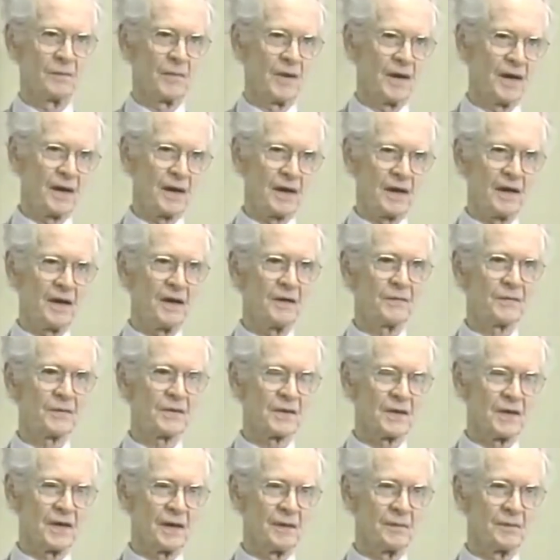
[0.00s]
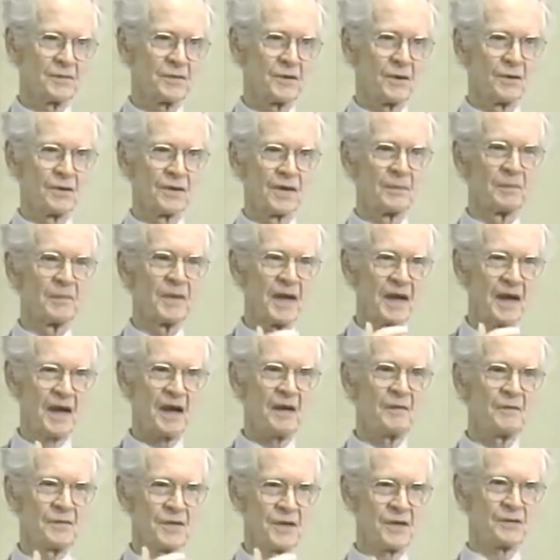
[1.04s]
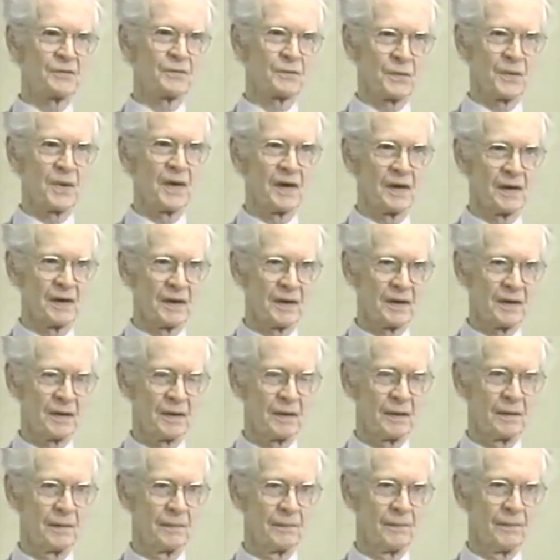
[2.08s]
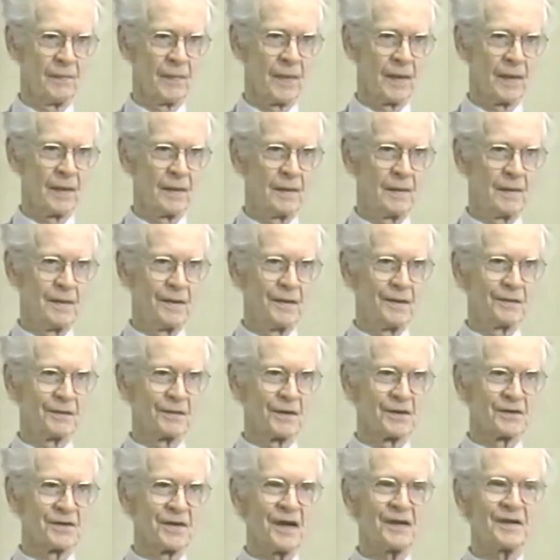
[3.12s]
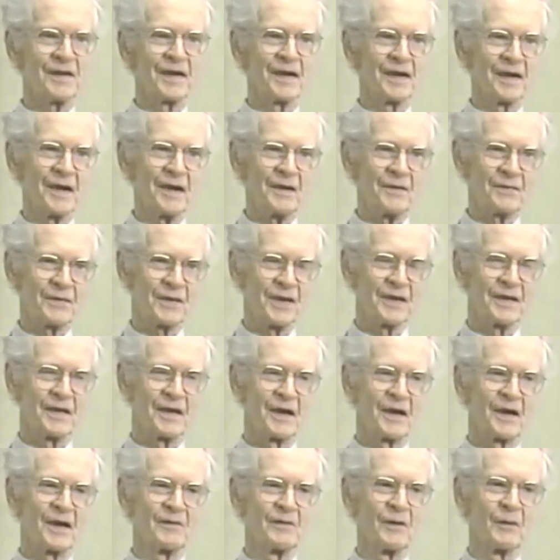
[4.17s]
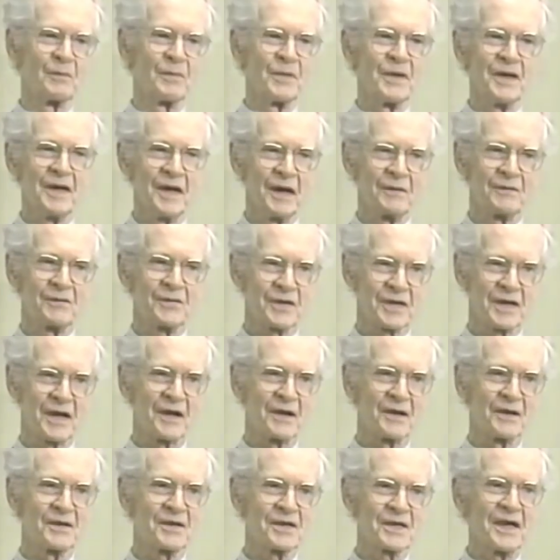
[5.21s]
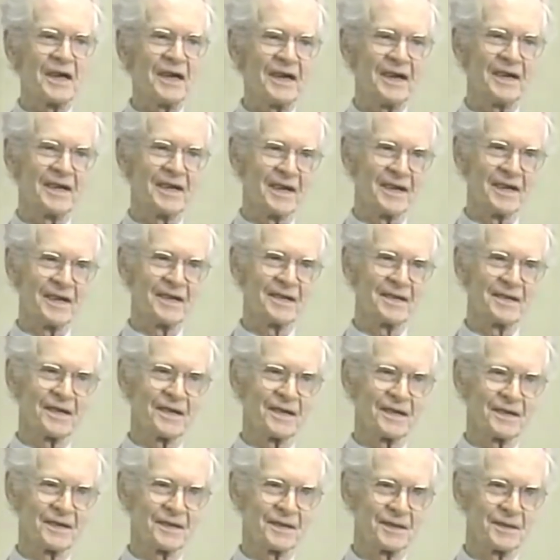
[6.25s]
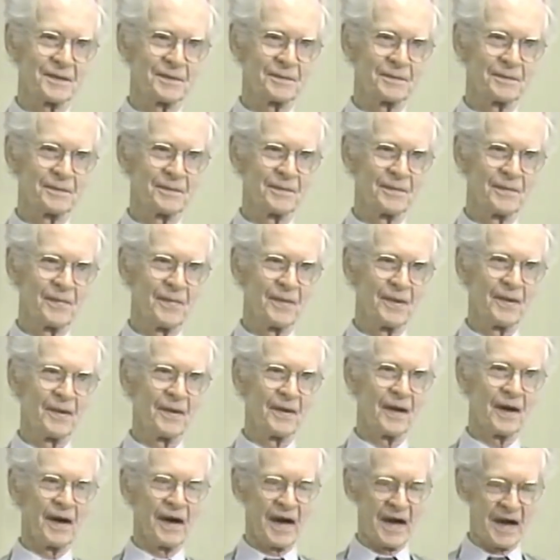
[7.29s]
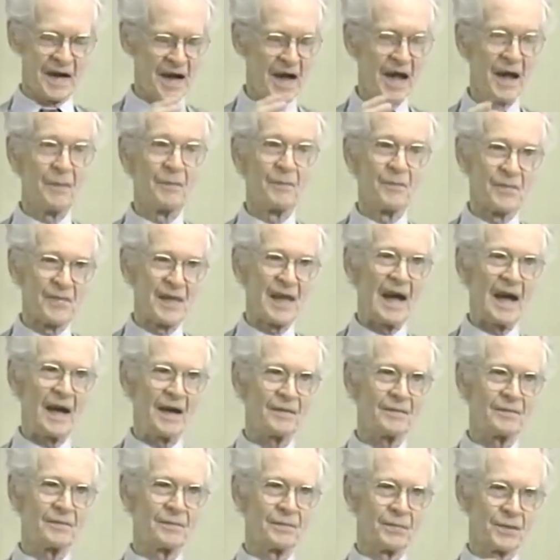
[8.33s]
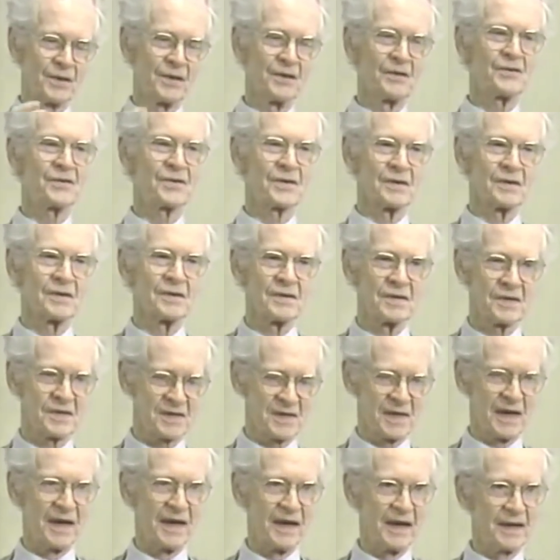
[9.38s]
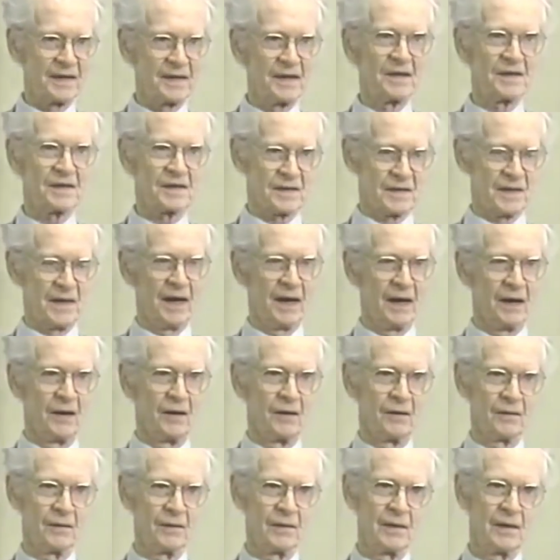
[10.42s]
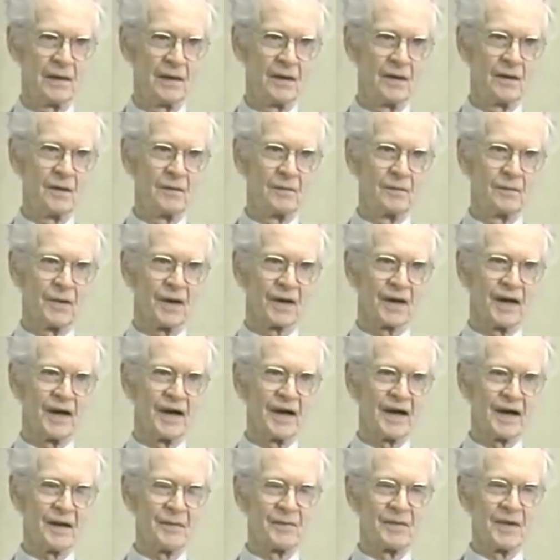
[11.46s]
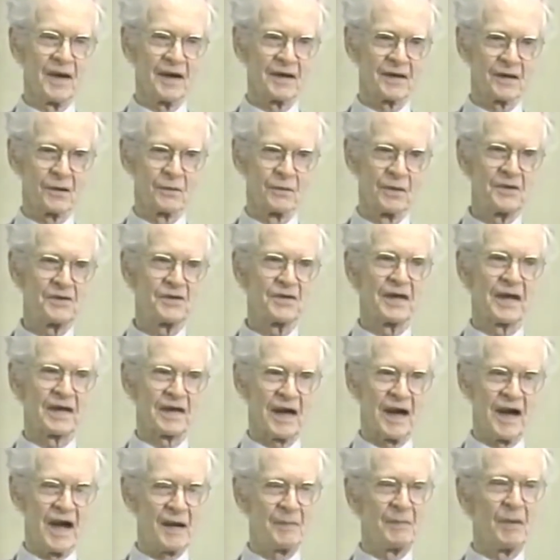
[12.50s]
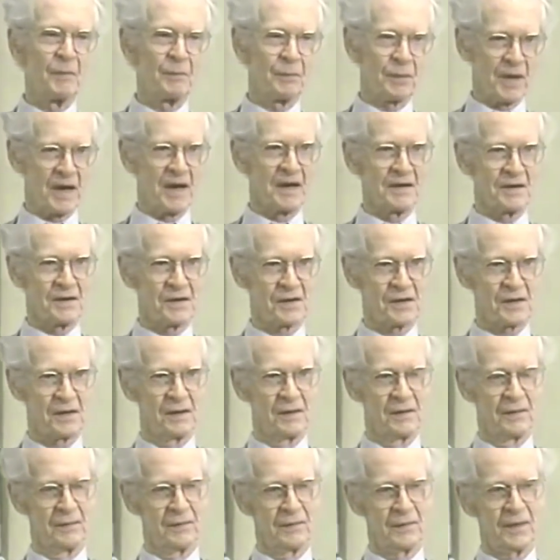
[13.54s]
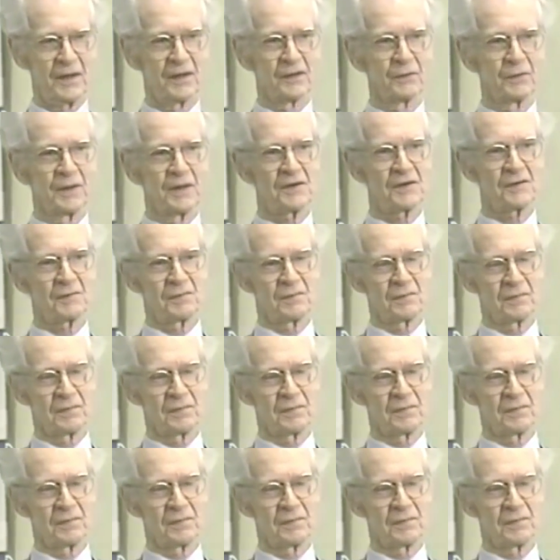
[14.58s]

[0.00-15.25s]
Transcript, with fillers: my lifetime so that it behaves this way there's nothing left in there of a B.F. Skinner saying anything. I am that person saying this now, but I am not originating. I am a place in which